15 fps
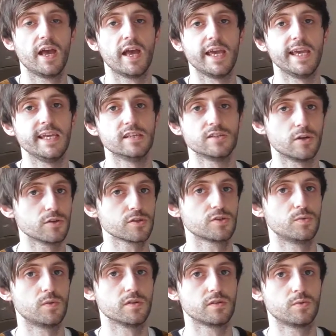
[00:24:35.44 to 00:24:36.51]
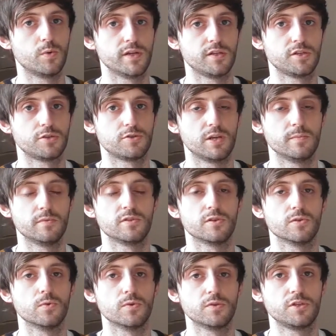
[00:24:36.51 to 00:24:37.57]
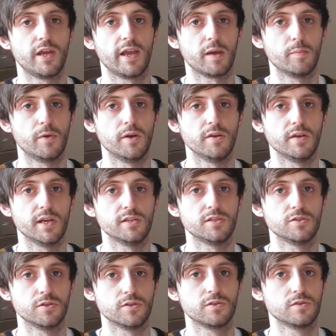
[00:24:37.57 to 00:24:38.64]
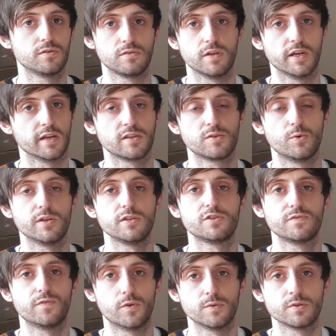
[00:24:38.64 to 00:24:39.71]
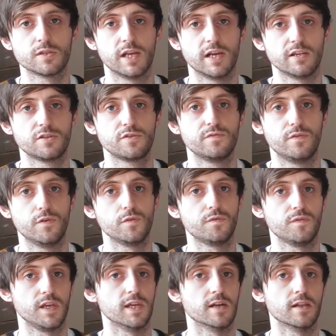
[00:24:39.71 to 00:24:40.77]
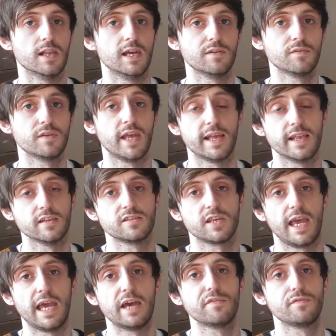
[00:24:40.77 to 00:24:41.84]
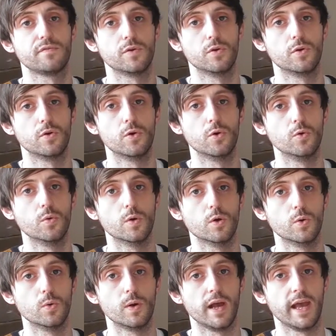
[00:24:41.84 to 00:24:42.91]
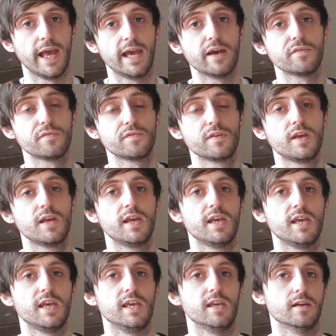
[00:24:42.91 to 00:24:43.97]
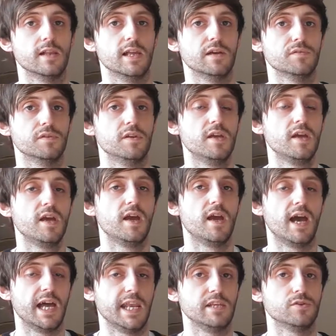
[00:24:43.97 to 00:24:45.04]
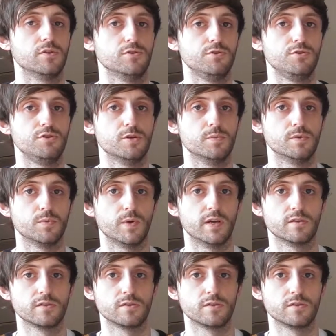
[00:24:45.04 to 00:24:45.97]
He is also on Twitch streaming, so go and check him out. It's just like Twitch.com/Foof811, and it's FOOF811. and he's on YouTube as well.